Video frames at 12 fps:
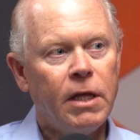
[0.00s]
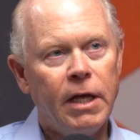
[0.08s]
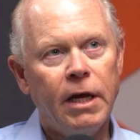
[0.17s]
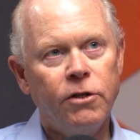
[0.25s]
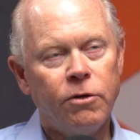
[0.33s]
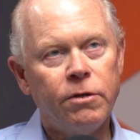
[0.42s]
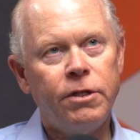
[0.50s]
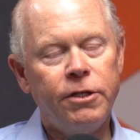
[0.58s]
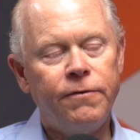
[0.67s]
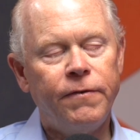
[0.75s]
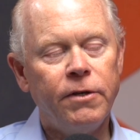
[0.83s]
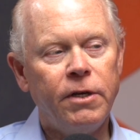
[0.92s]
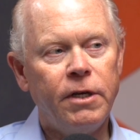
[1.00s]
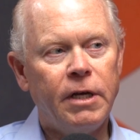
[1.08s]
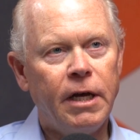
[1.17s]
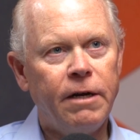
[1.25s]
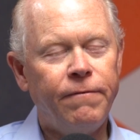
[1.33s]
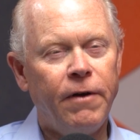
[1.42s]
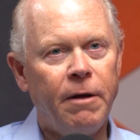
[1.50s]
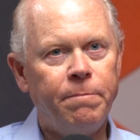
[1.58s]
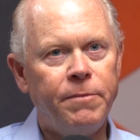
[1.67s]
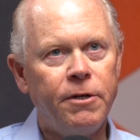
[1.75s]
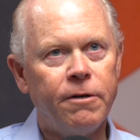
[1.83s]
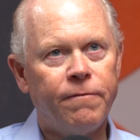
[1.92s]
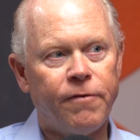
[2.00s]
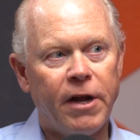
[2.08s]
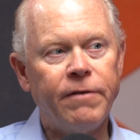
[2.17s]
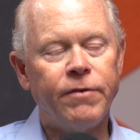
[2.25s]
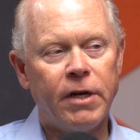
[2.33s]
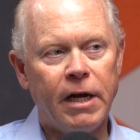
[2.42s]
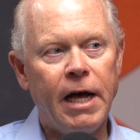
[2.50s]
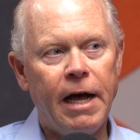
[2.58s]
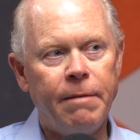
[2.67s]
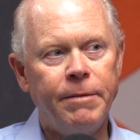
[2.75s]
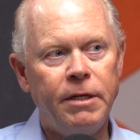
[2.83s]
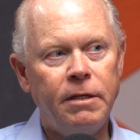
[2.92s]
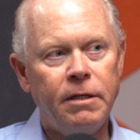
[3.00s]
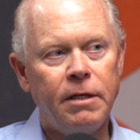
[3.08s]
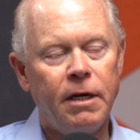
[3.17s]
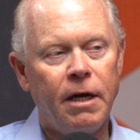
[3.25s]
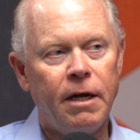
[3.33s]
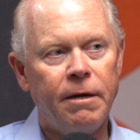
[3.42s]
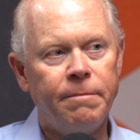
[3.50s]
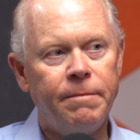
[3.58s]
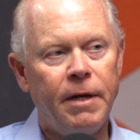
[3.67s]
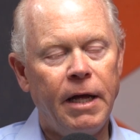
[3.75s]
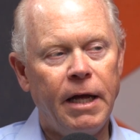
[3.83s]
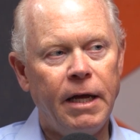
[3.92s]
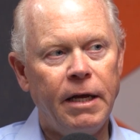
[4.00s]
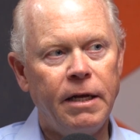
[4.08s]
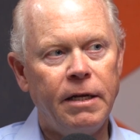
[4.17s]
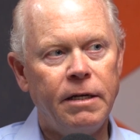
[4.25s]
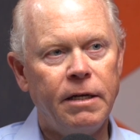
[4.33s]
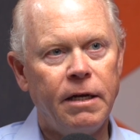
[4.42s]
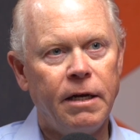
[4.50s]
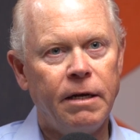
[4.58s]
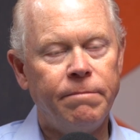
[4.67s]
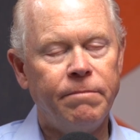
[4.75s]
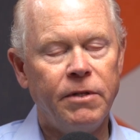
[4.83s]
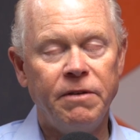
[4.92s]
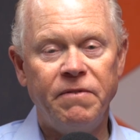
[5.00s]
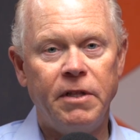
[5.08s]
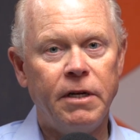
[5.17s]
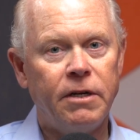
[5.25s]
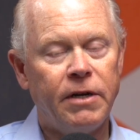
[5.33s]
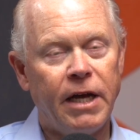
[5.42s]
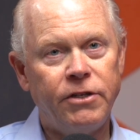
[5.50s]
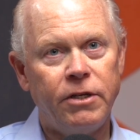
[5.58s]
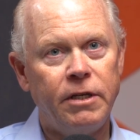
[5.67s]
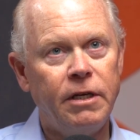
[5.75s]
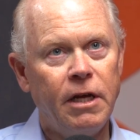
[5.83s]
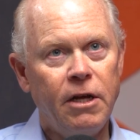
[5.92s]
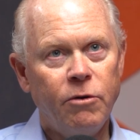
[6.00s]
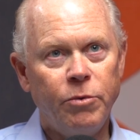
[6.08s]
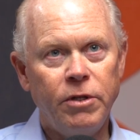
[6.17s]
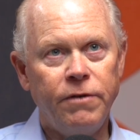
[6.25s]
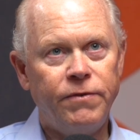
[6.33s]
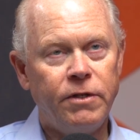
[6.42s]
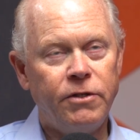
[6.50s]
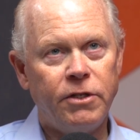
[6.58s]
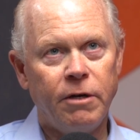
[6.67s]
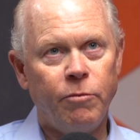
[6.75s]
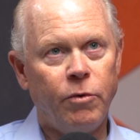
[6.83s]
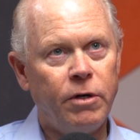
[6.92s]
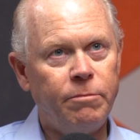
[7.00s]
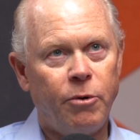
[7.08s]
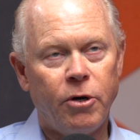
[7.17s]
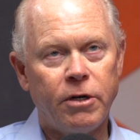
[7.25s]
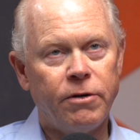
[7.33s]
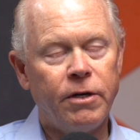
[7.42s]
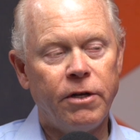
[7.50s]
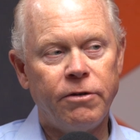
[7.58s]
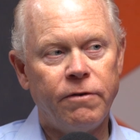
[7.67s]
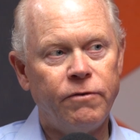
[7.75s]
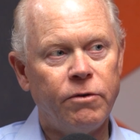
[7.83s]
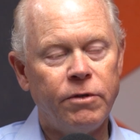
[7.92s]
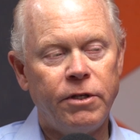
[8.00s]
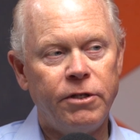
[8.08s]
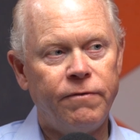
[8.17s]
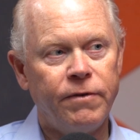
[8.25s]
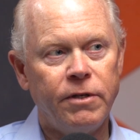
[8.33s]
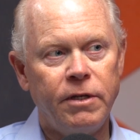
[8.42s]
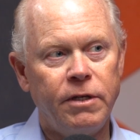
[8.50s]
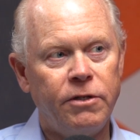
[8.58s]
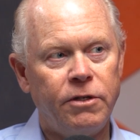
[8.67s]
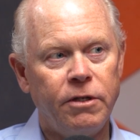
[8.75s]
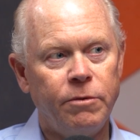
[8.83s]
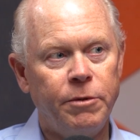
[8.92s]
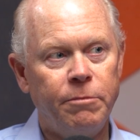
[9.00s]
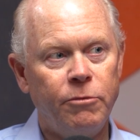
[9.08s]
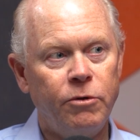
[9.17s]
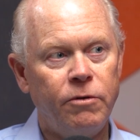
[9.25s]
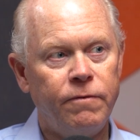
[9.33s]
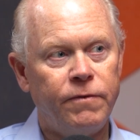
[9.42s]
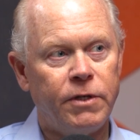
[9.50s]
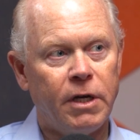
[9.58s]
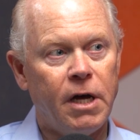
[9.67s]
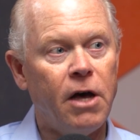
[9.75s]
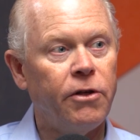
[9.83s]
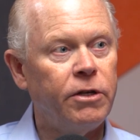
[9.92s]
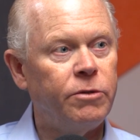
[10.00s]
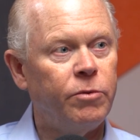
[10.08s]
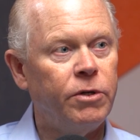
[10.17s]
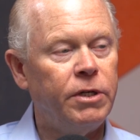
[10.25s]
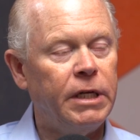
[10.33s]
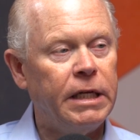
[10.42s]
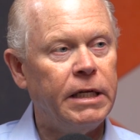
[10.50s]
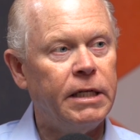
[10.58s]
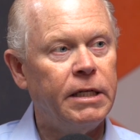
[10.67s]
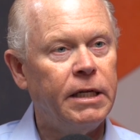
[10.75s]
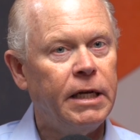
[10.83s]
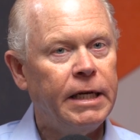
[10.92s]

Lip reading: Yeah, Northeast Philly, kind of up near Frankfurt and Cottman, and lived there. Actually, we lived in one part or another of Northeast Philly until we moved to Collingswood in